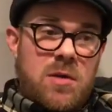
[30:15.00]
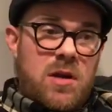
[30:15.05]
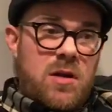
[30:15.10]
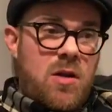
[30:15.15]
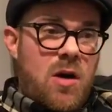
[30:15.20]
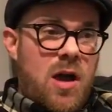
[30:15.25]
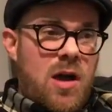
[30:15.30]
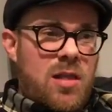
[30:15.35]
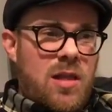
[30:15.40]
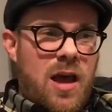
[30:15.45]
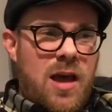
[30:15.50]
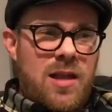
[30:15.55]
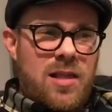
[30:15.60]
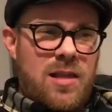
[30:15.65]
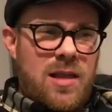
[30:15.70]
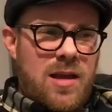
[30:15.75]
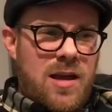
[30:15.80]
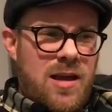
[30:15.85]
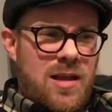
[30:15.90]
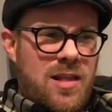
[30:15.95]
But no,
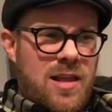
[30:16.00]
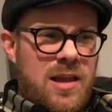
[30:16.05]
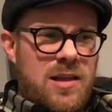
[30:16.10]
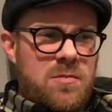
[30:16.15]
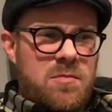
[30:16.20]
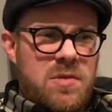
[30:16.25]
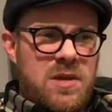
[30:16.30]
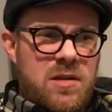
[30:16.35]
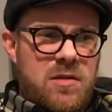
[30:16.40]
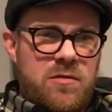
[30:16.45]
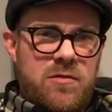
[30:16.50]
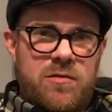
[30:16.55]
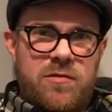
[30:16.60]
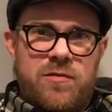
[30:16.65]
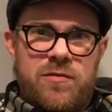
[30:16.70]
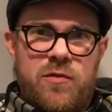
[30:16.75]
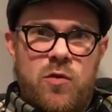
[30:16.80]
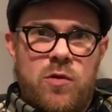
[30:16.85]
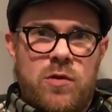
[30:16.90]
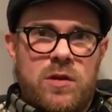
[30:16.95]
I like being
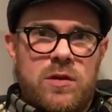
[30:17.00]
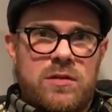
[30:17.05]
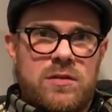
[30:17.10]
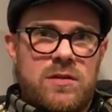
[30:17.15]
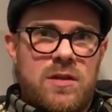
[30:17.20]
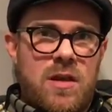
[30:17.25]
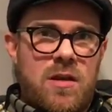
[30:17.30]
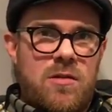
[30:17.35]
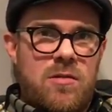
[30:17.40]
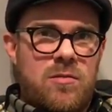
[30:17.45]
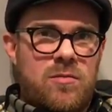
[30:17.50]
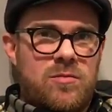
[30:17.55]
focused now.